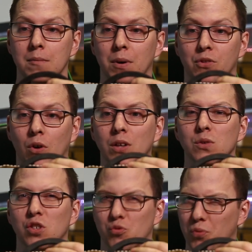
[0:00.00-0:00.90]
but they're
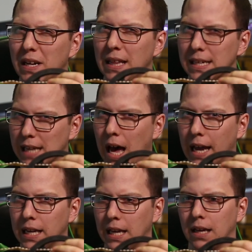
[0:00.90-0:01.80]
also just really
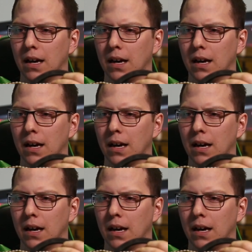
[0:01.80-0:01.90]
tiny.